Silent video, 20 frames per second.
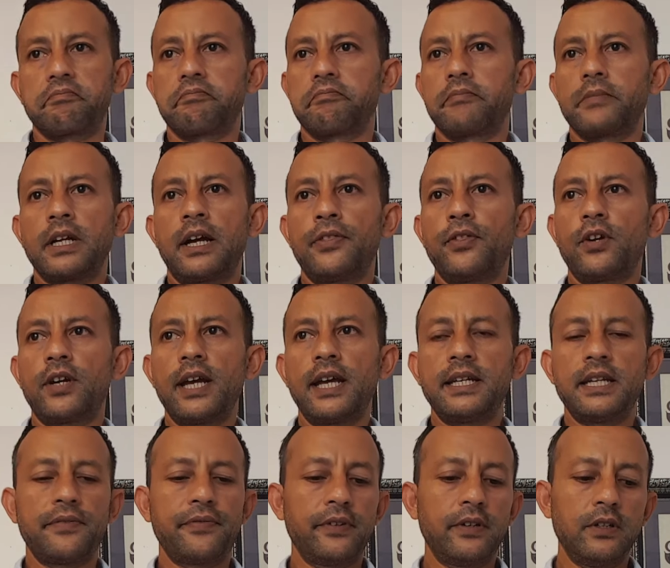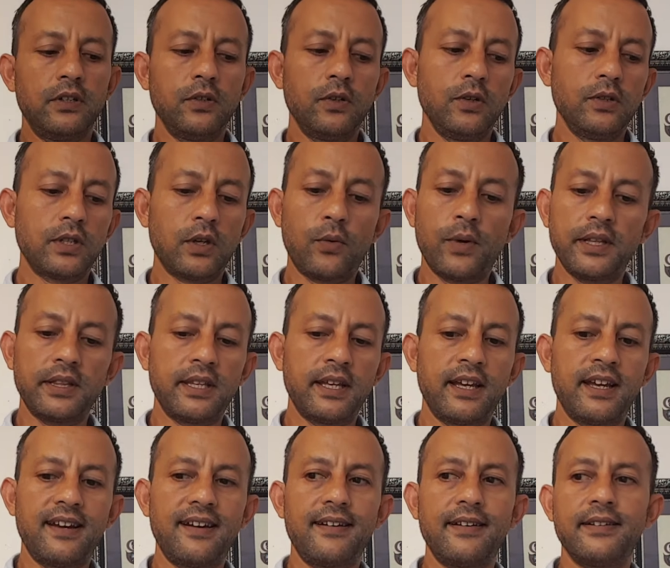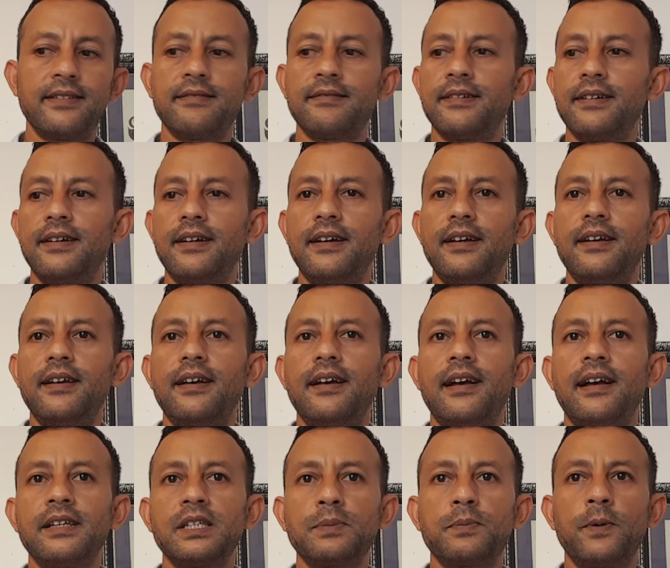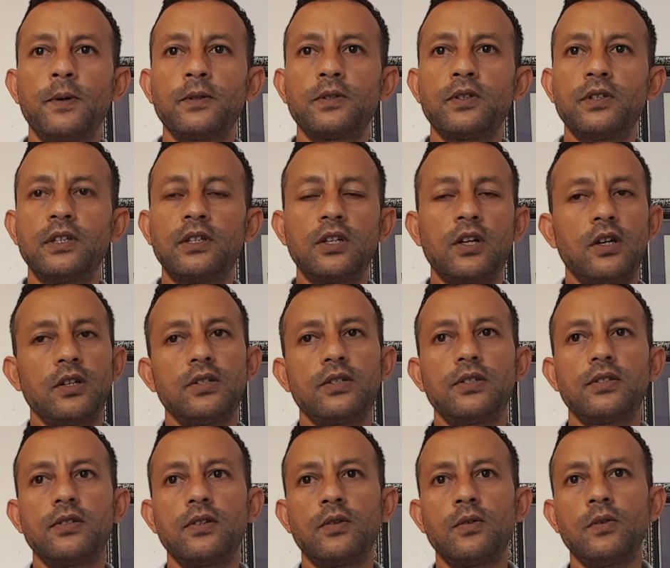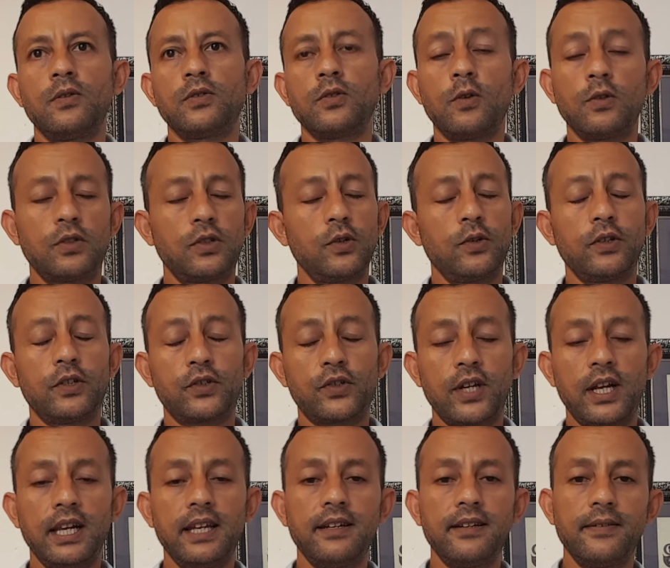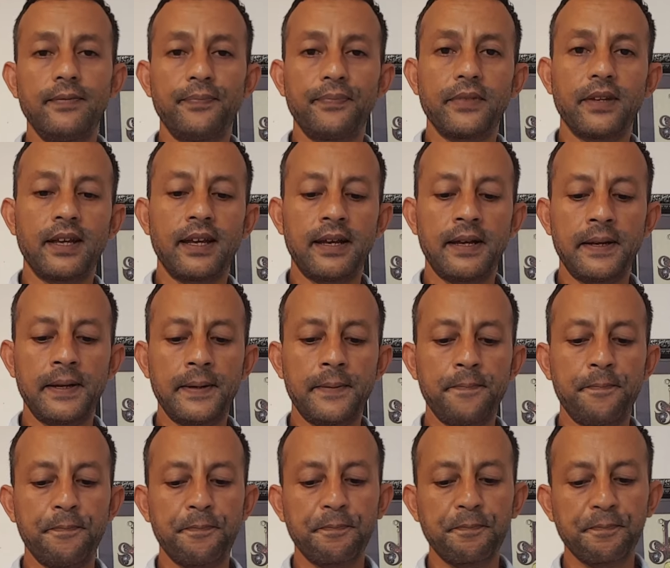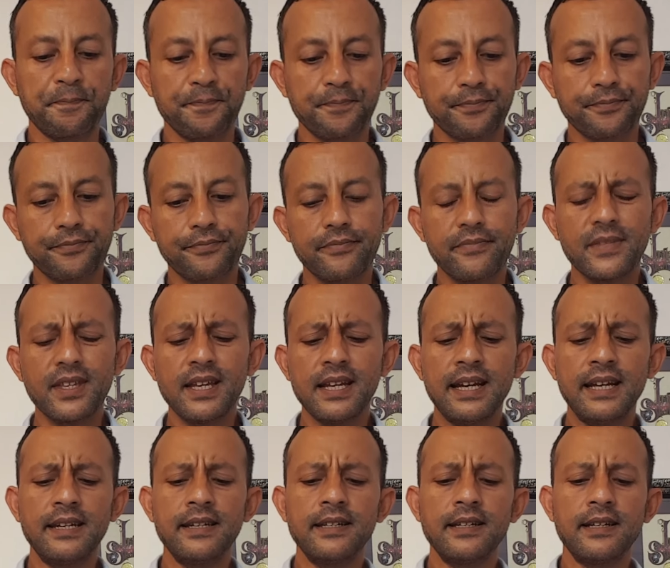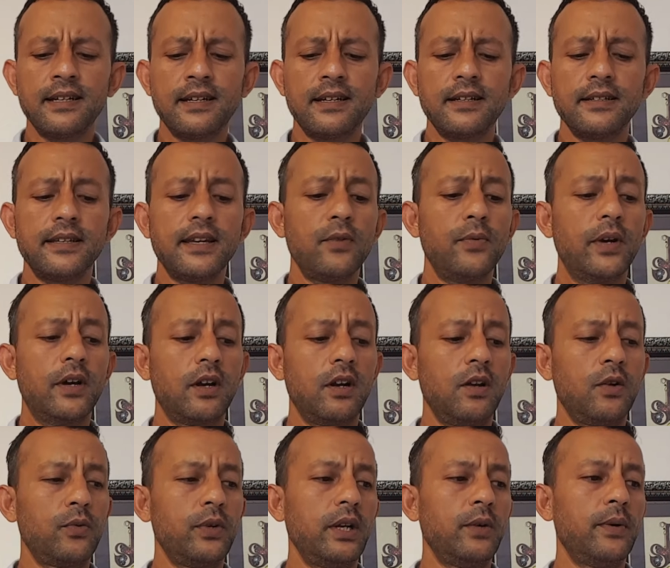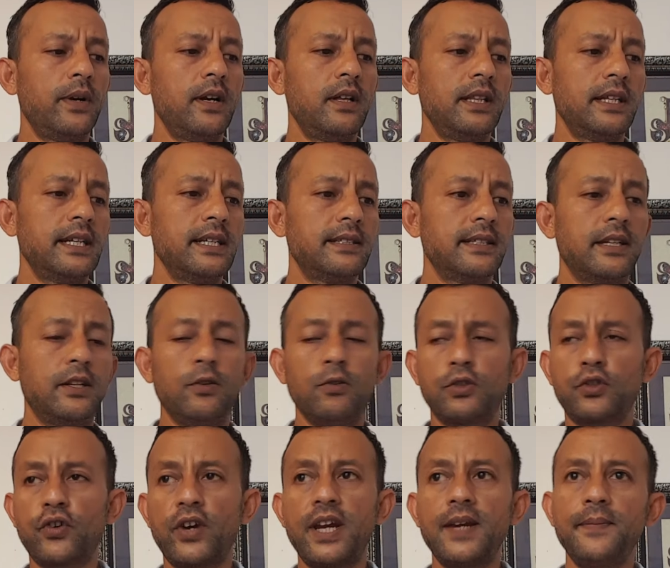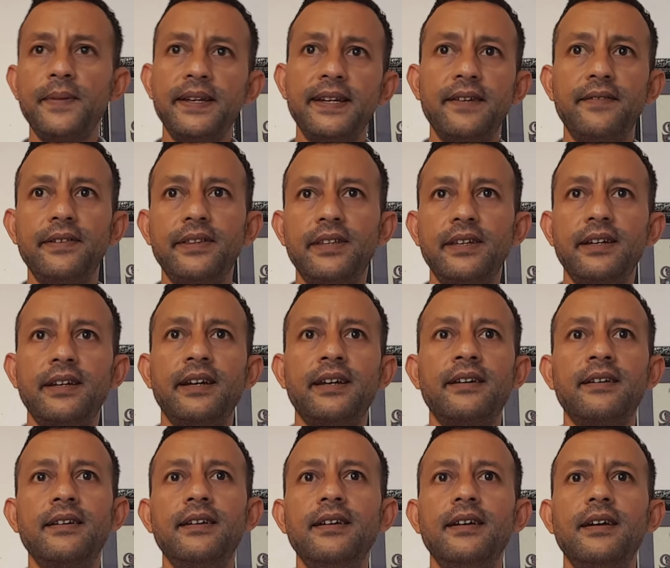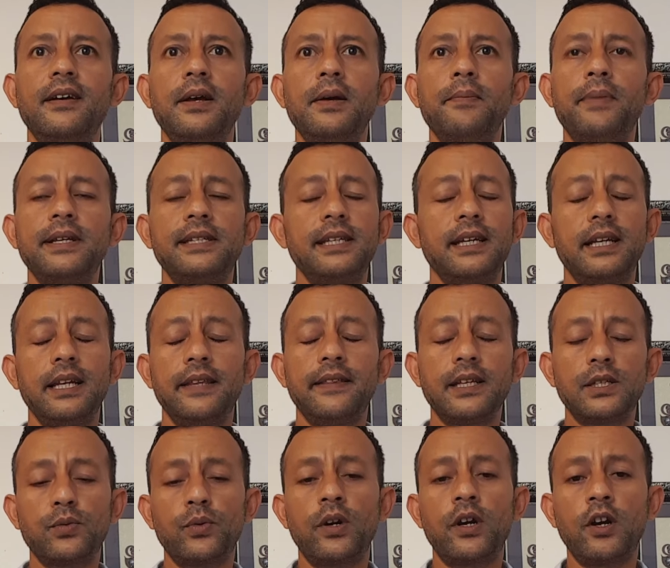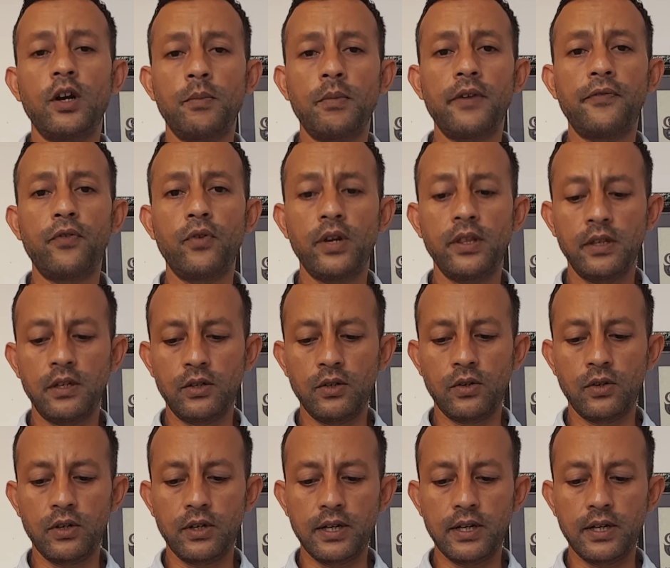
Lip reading: I thought I had nothing to lose. I went there and I spoke to the DOS, who was also an Australian. We got along really well, and he said he would train me and everything. And basically, that's where I got my foot in the door.